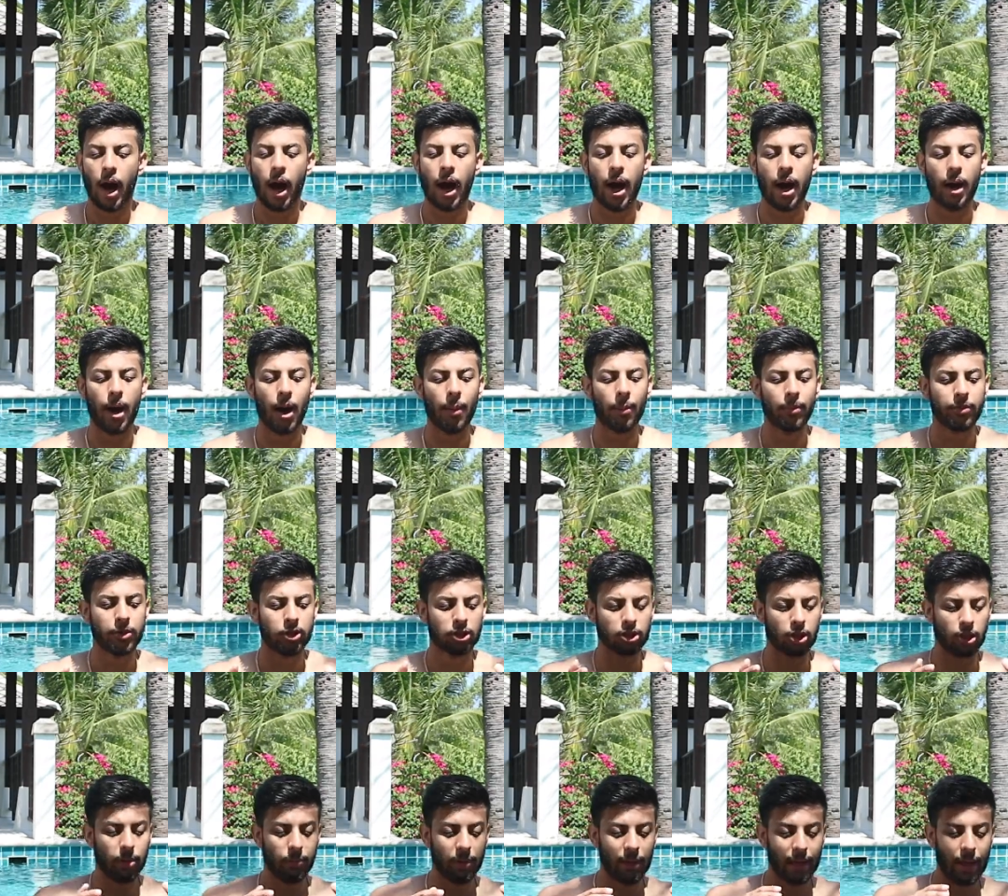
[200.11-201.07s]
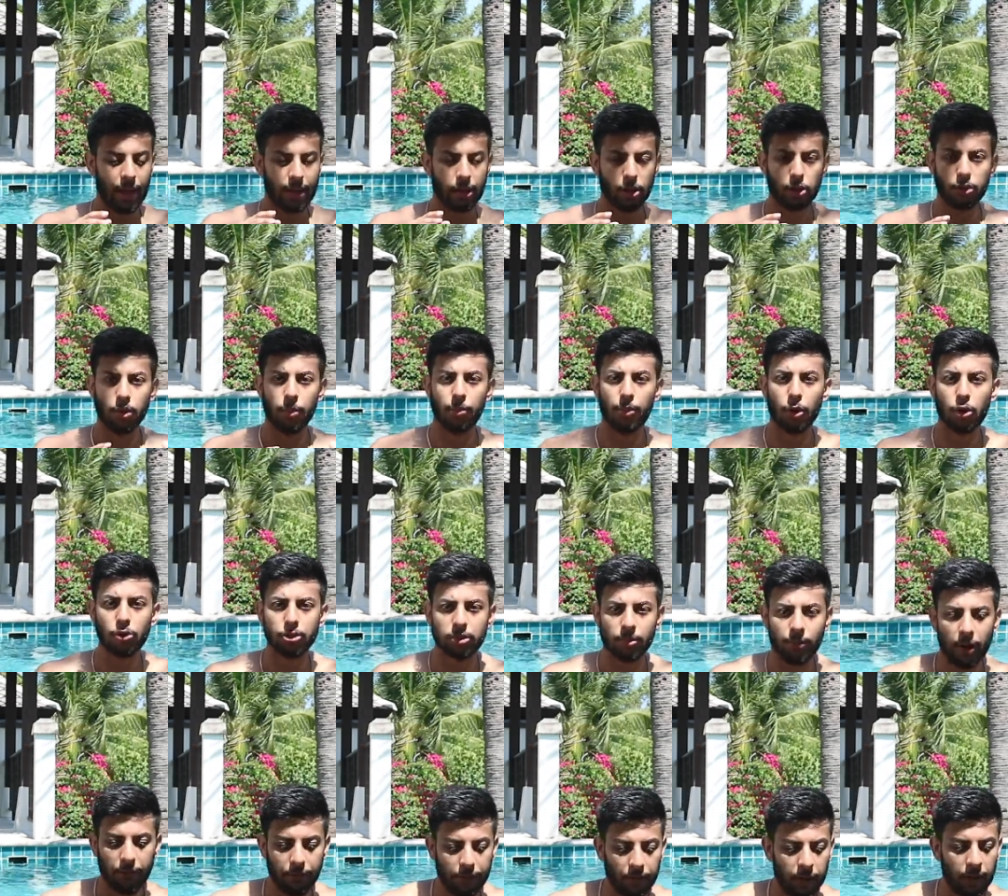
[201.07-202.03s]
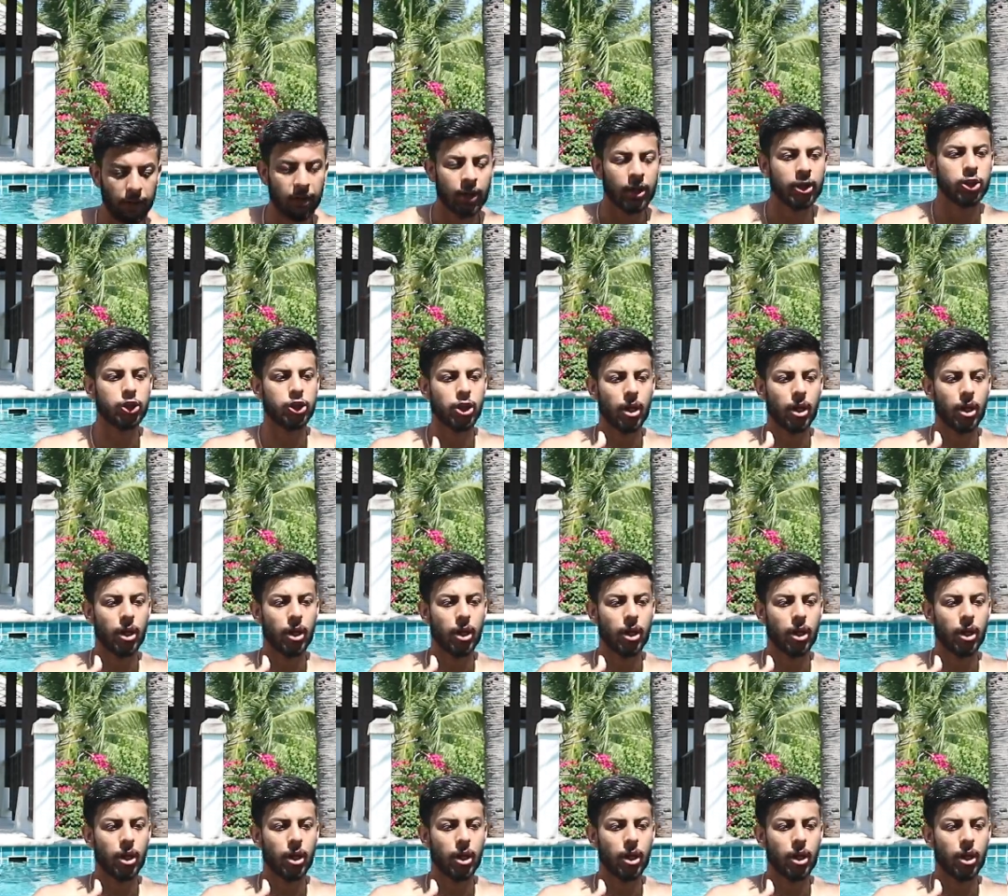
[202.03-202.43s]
Uh, I'm just gonna be landing on the balls of my feet,